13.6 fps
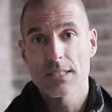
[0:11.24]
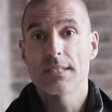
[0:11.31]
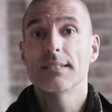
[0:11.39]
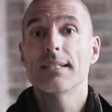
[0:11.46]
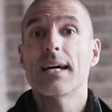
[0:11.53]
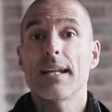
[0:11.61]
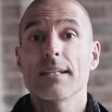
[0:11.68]

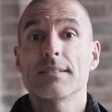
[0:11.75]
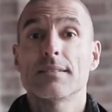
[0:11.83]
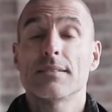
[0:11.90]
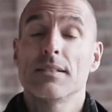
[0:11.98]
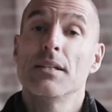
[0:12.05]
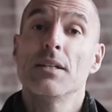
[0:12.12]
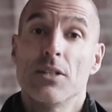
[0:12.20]
That is,
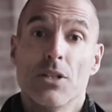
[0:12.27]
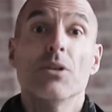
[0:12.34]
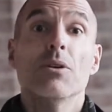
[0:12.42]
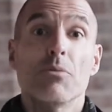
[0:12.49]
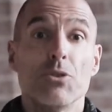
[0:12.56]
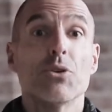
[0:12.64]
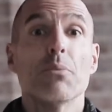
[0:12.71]

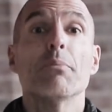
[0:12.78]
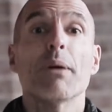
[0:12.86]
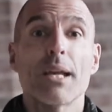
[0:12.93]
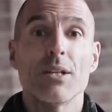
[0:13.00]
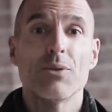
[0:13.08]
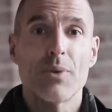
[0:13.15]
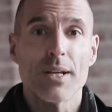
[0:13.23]
your
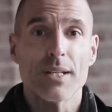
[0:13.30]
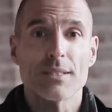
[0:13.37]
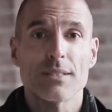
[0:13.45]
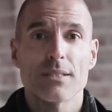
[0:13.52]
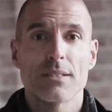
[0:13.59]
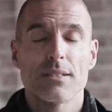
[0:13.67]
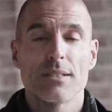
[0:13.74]
main
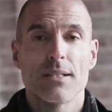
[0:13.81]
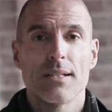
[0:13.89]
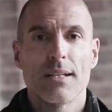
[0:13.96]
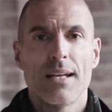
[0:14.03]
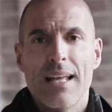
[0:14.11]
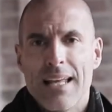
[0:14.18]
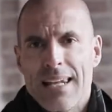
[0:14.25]
race.
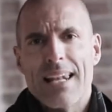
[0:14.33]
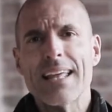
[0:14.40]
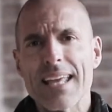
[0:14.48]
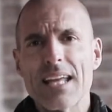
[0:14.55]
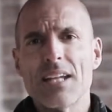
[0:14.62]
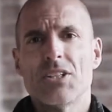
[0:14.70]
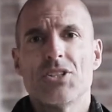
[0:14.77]
Like
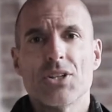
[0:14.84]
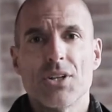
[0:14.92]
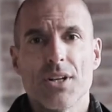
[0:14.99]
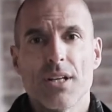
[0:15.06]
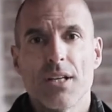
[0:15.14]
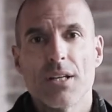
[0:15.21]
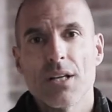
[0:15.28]
any
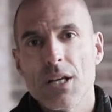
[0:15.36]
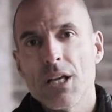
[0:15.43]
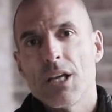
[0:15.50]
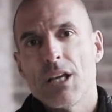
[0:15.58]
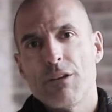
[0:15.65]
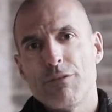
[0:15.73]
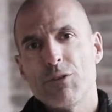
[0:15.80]
journey,
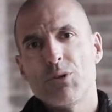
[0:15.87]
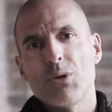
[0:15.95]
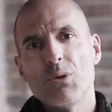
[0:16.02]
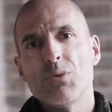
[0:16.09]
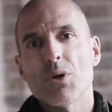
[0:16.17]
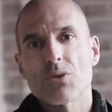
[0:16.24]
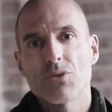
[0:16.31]
if you
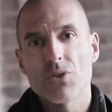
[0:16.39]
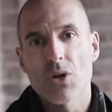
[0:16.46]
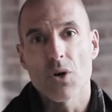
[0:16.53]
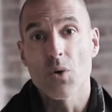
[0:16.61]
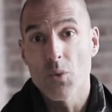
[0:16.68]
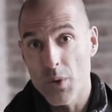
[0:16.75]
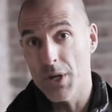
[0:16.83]
do not
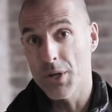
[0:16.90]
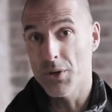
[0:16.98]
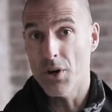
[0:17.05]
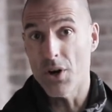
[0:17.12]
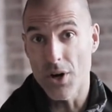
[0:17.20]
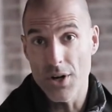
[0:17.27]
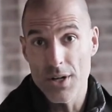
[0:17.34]
know where you
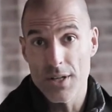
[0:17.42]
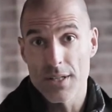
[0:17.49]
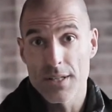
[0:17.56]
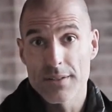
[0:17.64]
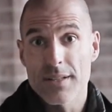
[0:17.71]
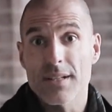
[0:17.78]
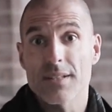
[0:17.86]
are,
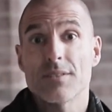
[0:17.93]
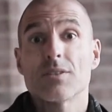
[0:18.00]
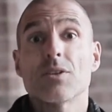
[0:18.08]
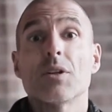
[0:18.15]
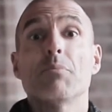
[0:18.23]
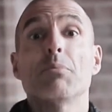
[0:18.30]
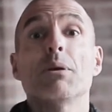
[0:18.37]
then it's
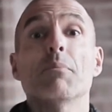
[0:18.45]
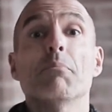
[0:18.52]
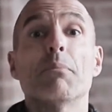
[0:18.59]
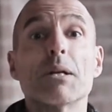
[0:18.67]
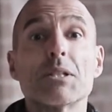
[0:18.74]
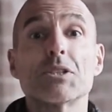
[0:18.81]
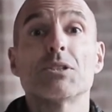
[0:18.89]
going to be
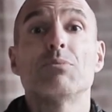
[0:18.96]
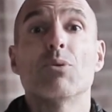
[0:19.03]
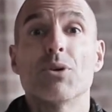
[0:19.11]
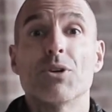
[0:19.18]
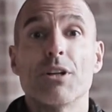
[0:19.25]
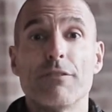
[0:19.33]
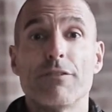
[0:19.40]
much more
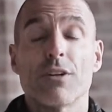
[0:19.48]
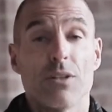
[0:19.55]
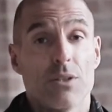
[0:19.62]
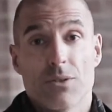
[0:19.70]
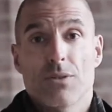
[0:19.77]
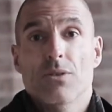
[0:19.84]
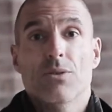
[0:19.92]
difficult
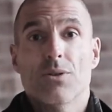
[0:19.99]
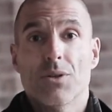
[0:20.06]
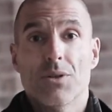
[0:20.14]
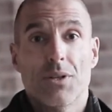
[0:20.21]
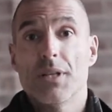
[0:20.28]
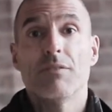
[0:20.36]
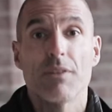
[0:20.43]

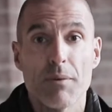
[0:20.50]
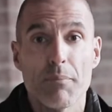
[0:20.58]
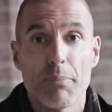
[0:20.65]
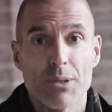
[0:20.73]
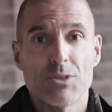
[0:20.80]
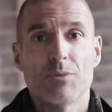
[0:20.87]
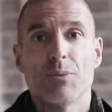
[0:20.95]
or even
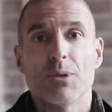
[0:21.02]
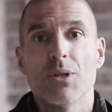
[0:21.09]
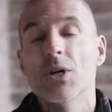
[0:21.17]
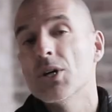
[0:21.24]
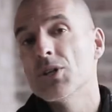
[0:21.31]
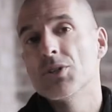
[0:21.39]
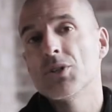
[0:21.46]
impossible
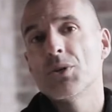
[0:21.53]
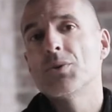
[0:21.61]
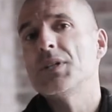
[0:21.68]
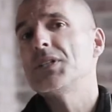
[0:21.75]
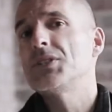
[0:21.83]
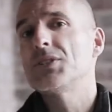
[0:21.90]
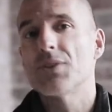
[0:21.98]
to
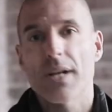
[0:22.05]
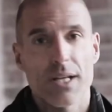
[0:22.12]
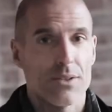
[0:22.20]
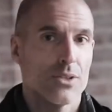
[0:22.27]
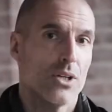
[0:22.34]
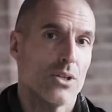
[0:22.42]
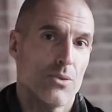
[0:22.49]
reach your
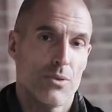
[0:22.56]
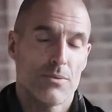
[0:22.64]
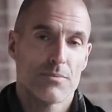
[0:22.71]
end goal.